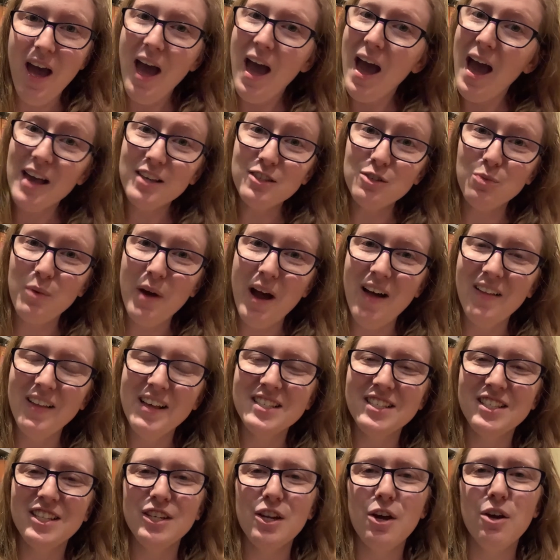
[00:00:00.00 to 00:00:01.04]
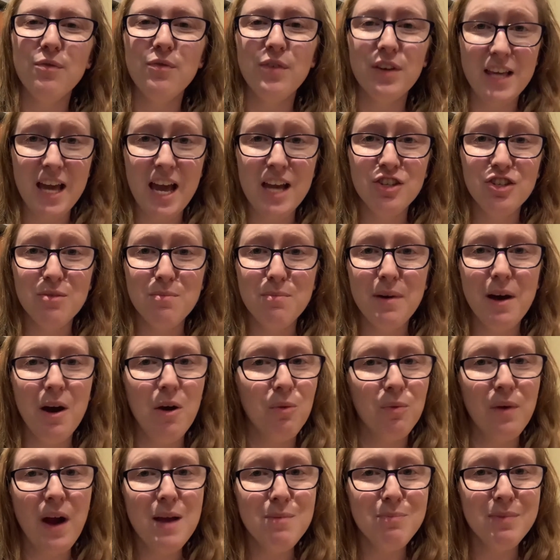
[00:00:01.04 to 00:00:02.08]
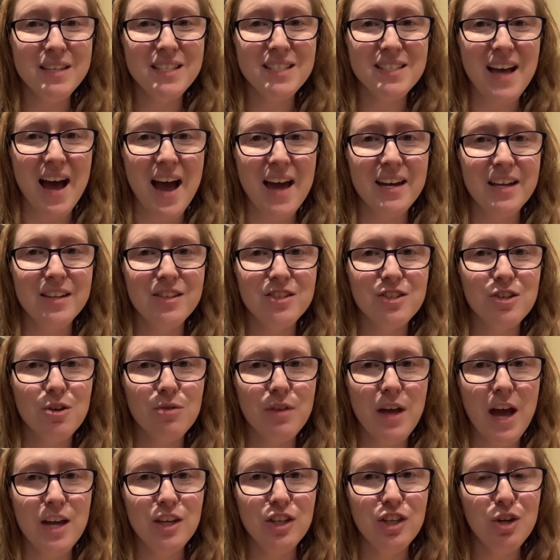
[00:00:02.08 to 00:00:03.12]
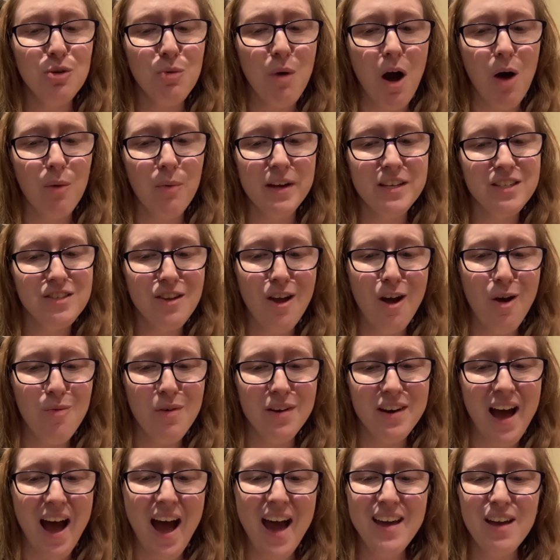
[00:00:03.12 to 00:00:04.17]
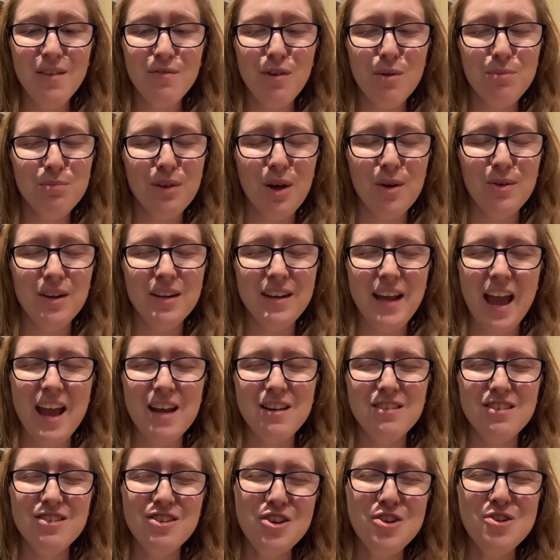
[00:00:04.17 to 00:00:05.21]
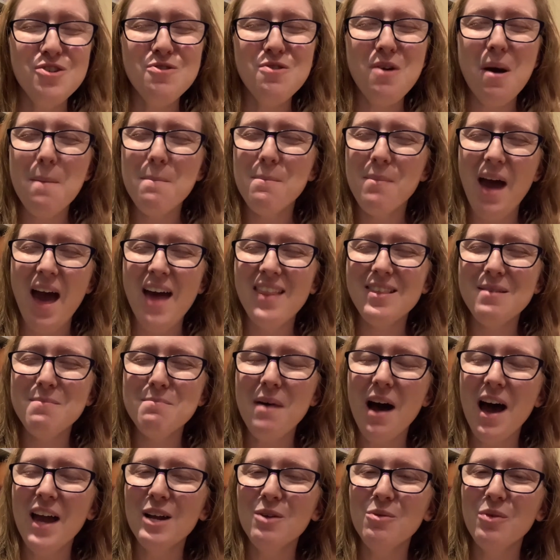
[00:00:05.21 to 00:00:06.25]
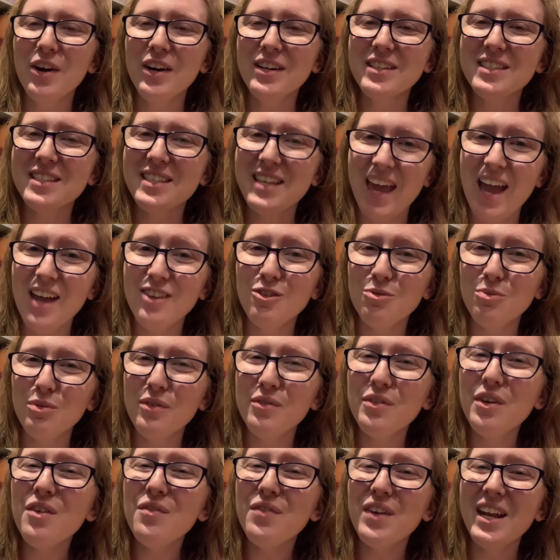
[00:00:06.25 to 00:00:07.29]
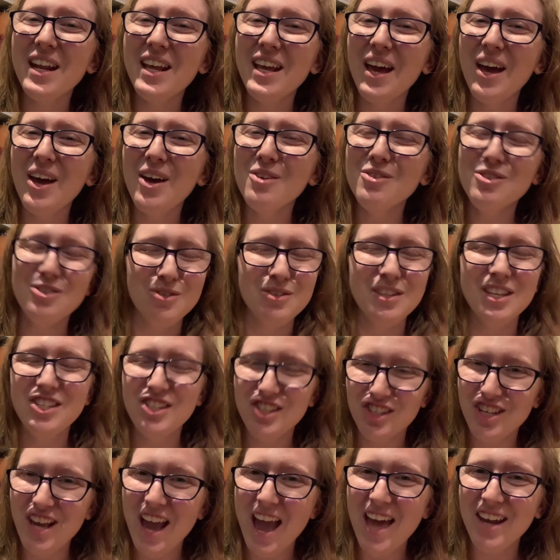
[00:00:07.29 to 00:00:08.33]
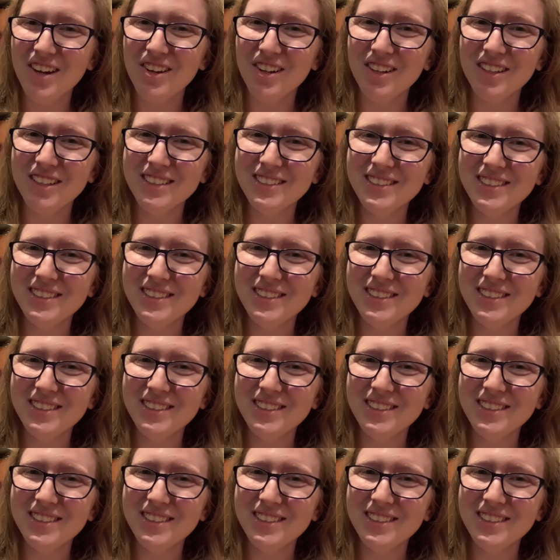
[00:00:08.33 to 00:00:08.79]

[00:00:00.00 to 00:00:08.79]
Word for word: as well as the notification bell right beside it so that you always know when I have uploaded a new Bath & Body Works candle review video to this channel.